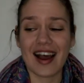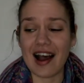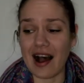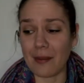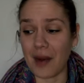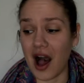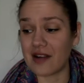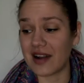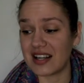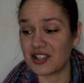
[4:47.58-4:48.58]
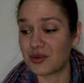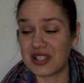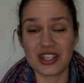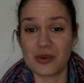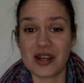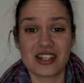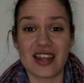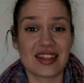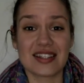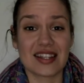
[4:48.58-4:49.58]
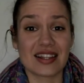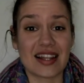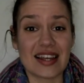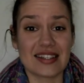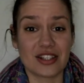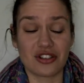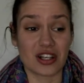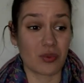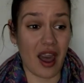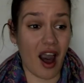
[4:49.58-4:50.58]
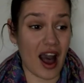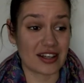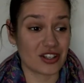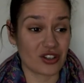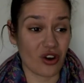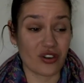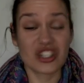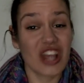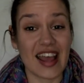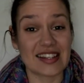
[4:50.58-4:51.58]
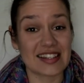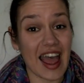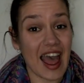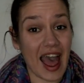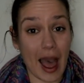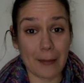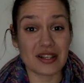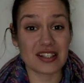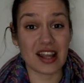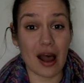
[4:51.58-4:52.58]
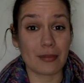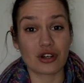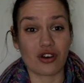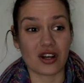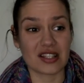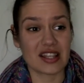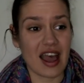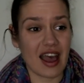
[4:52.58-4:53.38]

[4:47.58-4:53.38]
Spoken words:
I ran into a situation like this in the Lake District where I just on chance happened to come across